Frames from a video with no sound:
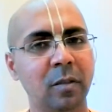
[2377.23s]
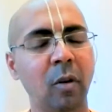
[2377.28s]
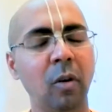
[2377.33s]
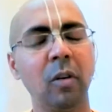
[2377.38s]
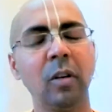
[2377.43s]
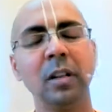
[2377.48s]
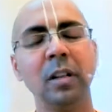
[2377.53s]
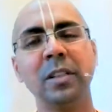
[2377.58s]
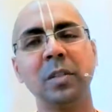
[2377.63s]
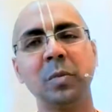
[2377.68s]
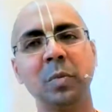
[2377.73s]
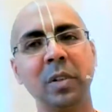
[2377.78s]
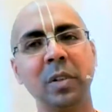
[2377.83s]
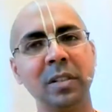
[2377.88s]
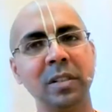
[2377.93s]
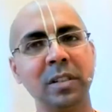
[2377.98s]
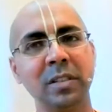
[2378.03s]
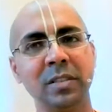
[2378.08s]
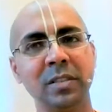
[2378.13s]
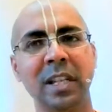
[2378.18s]
All his
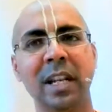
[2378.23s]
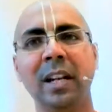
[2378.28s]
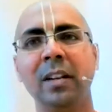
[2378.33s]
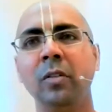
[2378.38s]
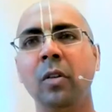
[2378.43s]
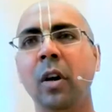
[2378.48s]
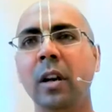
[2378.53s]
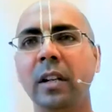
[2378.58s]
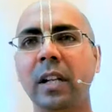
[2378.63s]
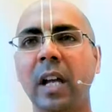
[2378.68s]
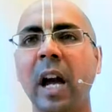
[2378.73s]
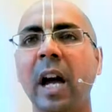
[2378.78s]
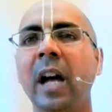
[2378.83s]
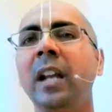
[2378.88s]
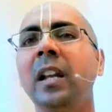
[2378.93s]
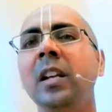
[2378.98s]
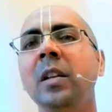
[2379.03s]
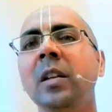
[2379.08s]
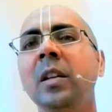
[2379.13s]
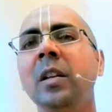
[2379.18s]
brothers, they had got
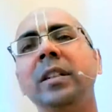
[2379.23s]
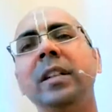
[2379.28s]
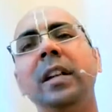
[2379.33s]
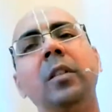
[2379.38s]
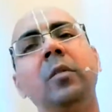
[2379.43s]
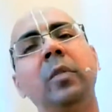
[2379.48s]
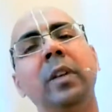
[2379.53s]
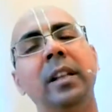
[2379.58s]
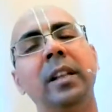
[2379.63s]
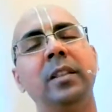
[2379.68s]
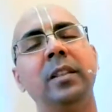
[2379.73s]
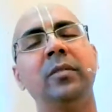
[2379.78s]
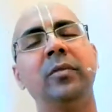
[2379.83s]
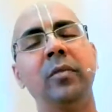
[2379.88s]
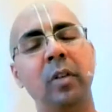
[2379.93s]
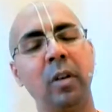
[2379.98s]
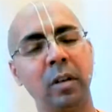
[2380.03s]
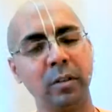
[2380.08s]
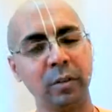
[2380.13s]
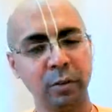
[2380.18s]
unlimited wealth
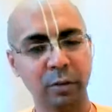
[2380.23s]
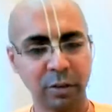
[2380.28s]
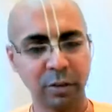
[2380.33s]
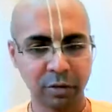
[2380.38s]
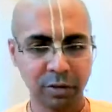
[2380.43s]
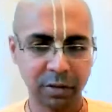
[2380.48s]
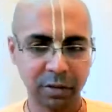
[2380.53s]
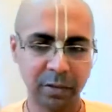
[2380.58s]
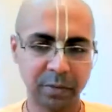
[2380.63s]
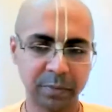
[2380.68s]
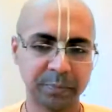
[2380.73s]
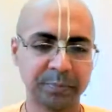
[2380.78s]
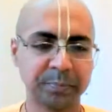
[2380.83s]
for Yudhishthira.